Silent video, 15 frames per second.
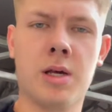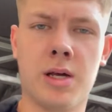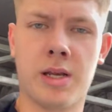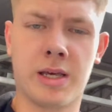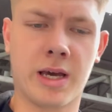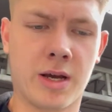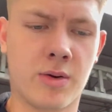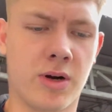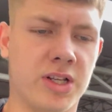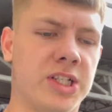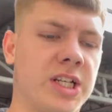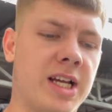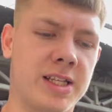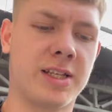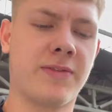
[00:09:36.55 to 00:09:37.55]
didn't get quite a
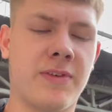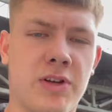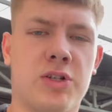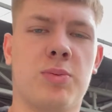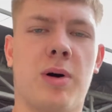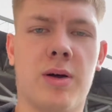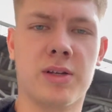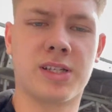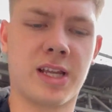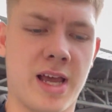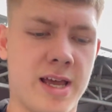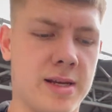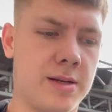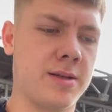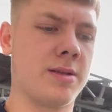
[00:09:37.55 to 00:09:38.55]
chance to finish what I was
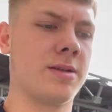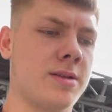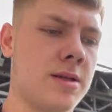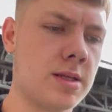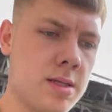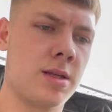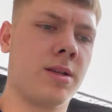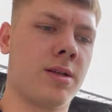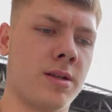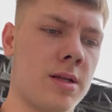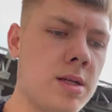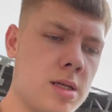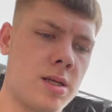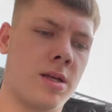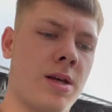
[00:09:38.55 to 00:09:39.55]
saying.
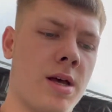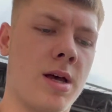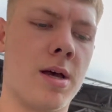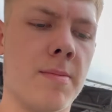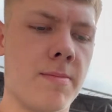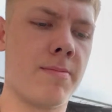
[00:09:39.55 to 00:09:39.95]
I